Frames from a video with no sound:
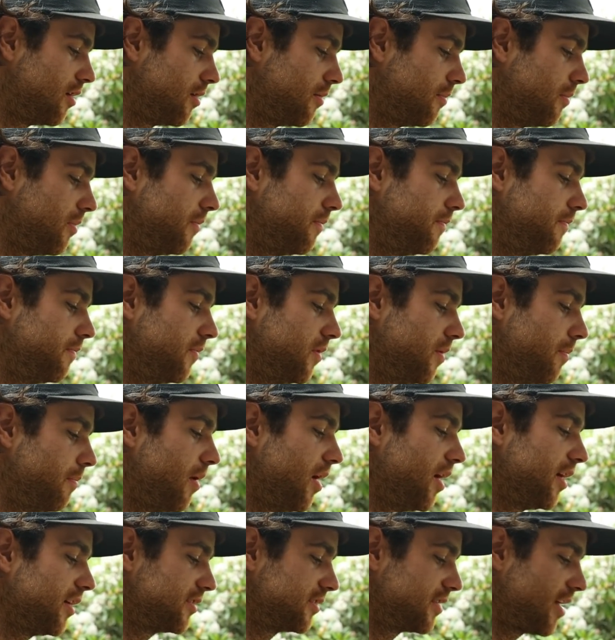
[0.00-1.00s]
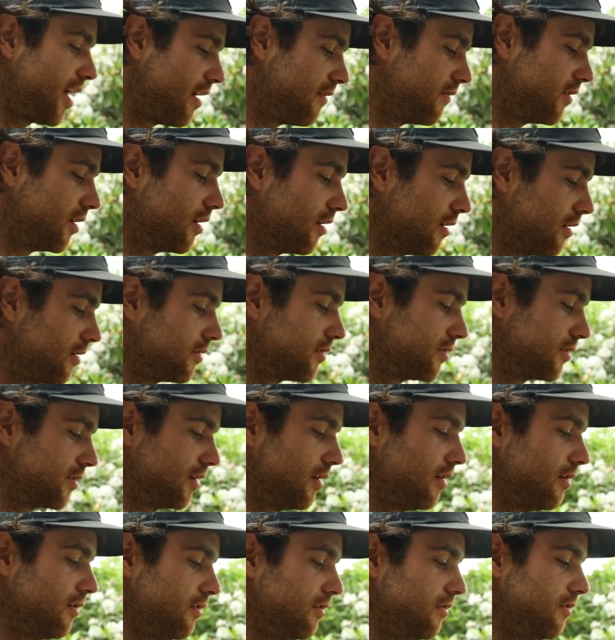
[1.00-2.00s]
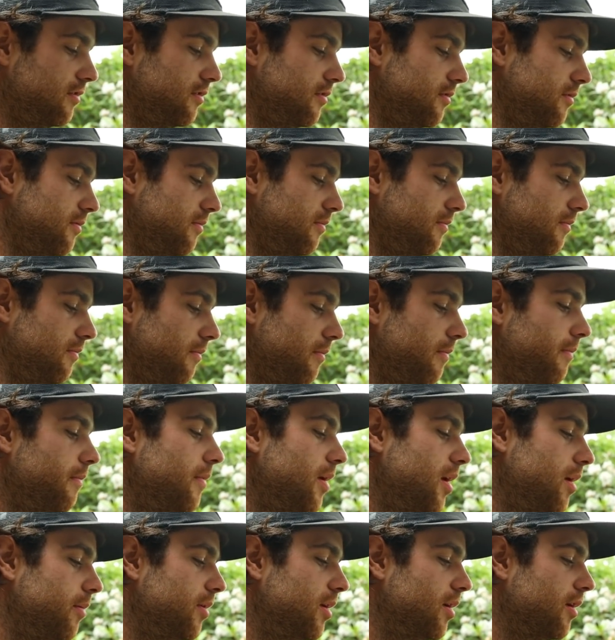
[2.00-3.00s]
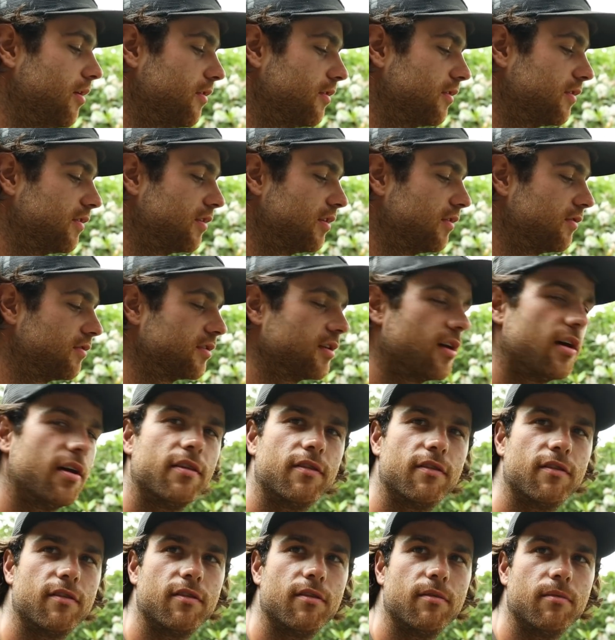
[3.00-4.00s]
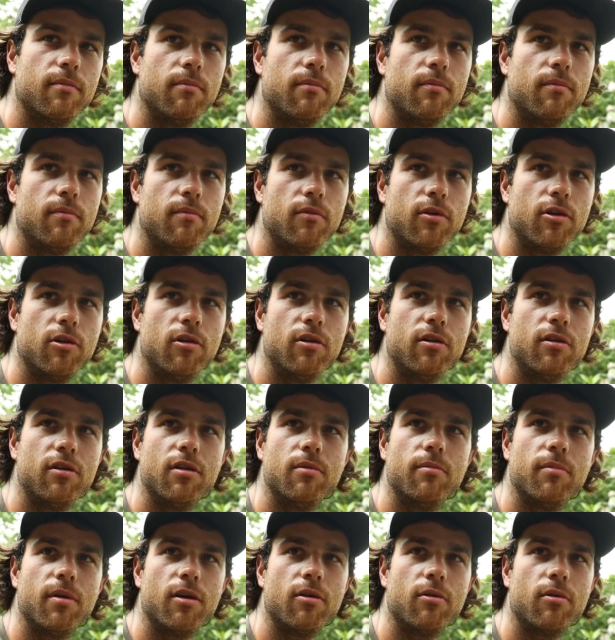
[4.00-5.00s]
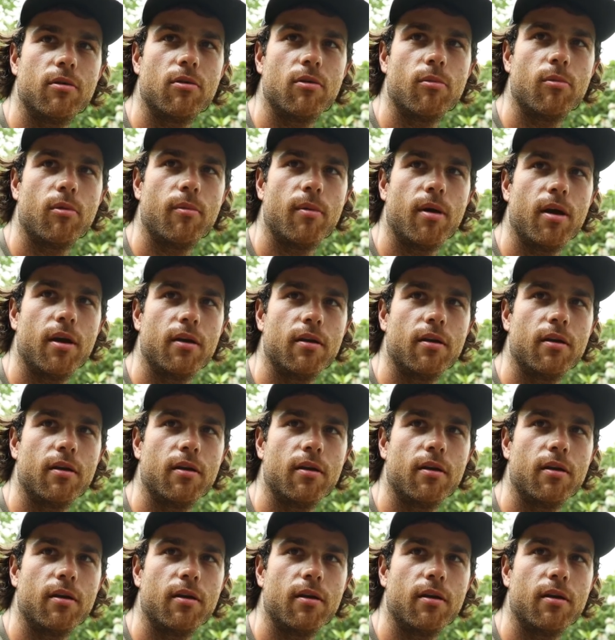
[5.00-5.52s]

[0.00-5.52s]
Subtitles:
but the bike's heavier, so maybe on the stiff side's good compared to a normal bike.